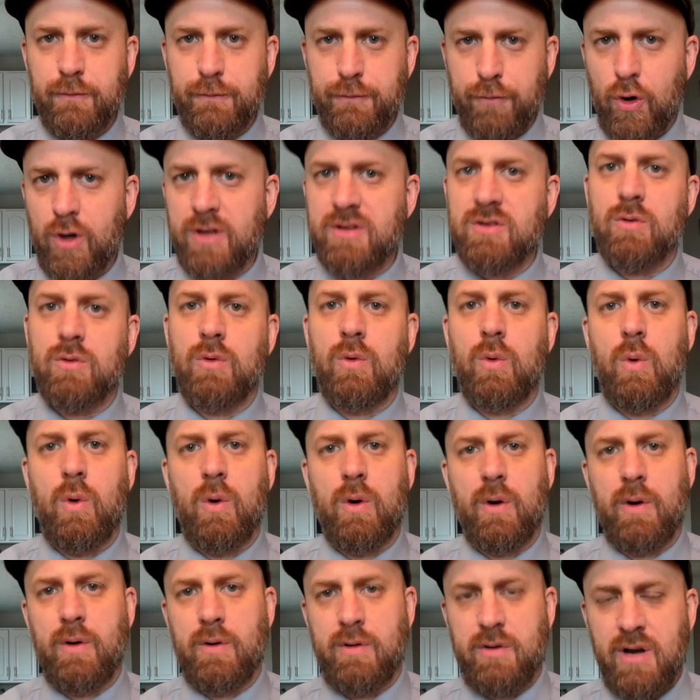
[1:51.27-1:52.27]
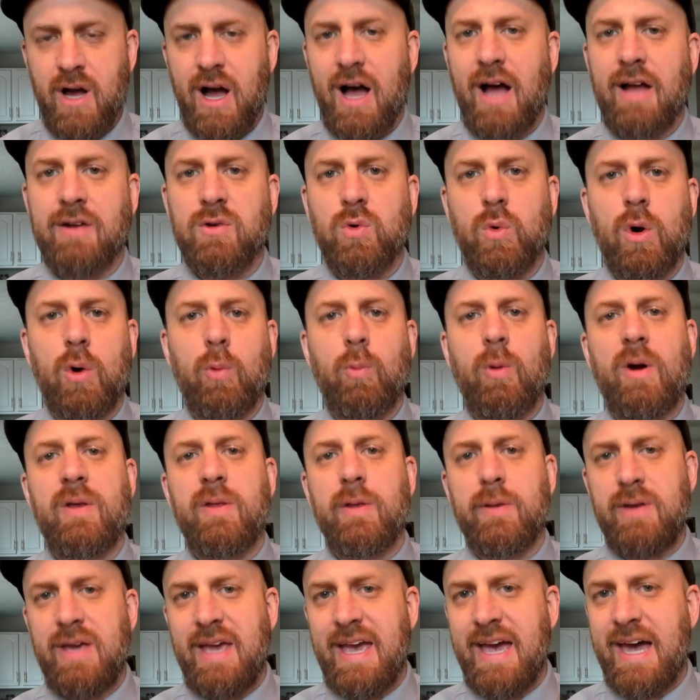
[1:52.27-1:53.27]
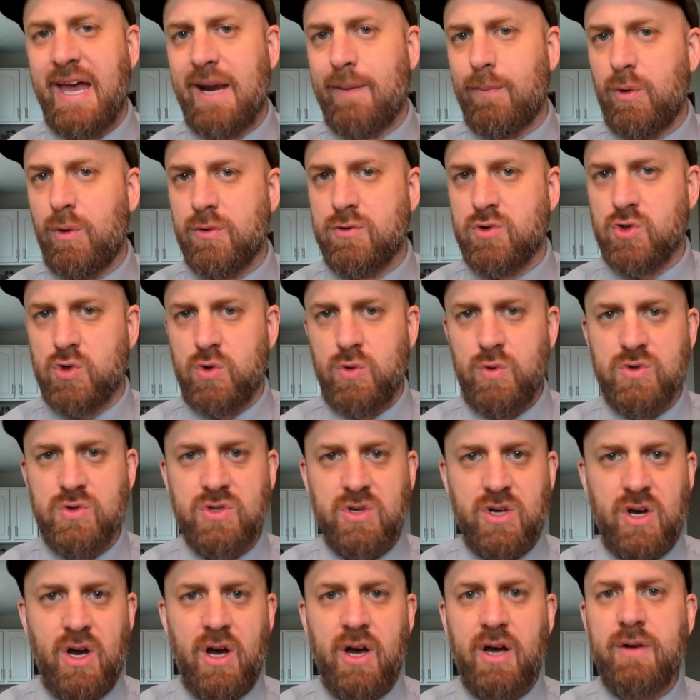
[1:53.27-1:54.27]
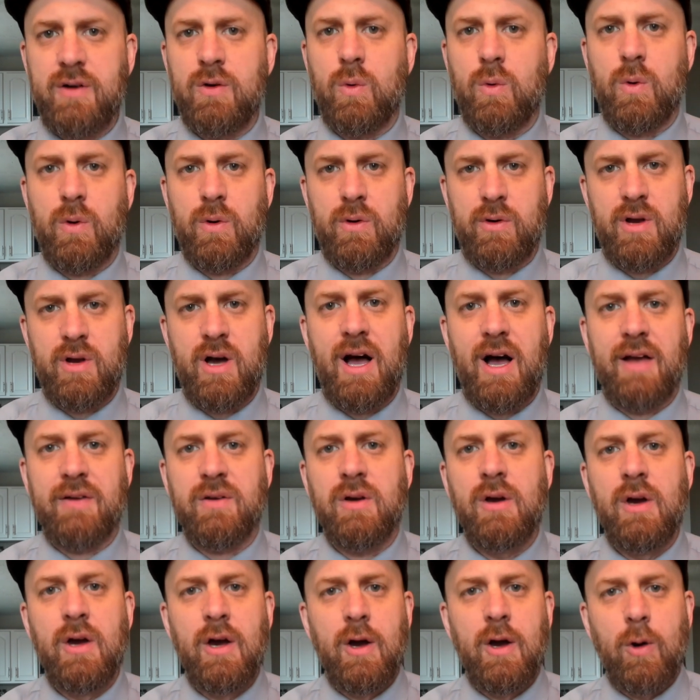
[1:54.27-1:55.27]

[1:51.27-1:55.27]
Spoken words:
foot or not, or whether the animal chews cud or not,